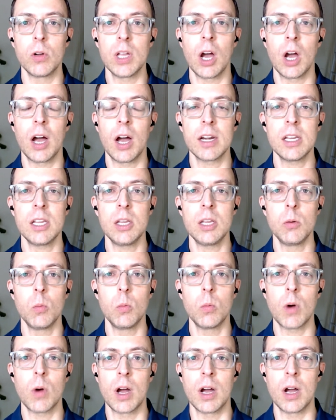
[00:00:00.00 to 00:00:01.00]
early on,
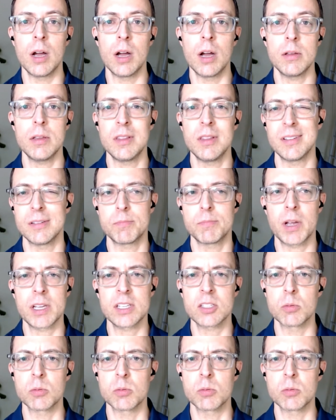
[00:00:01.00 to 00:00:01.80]
he uh, in the